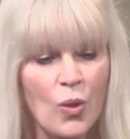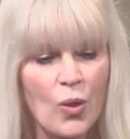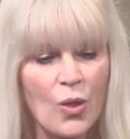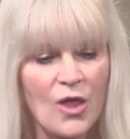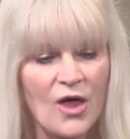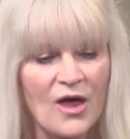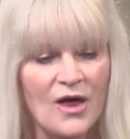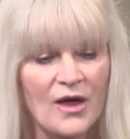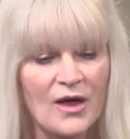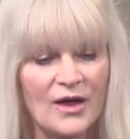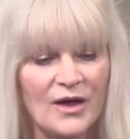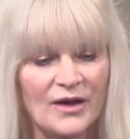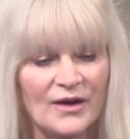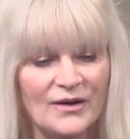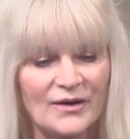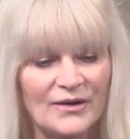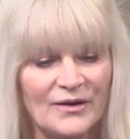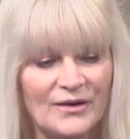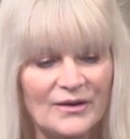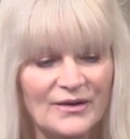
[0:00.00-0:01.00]
You
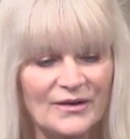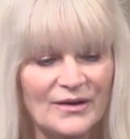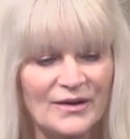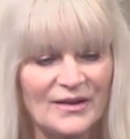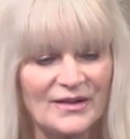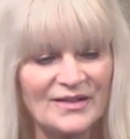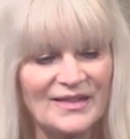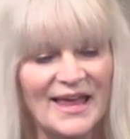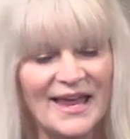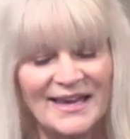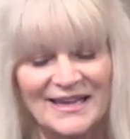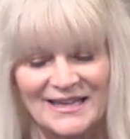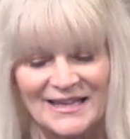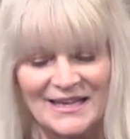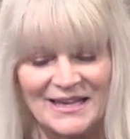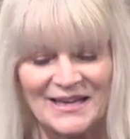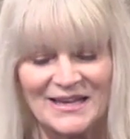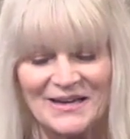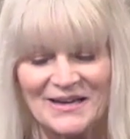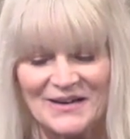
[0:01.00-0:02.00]
too. Thank
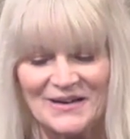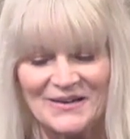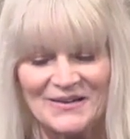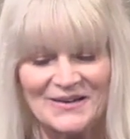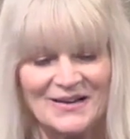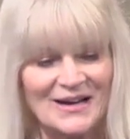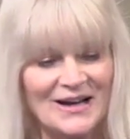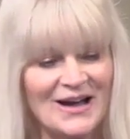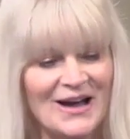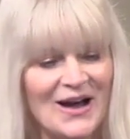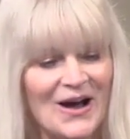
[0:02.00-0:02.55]
you.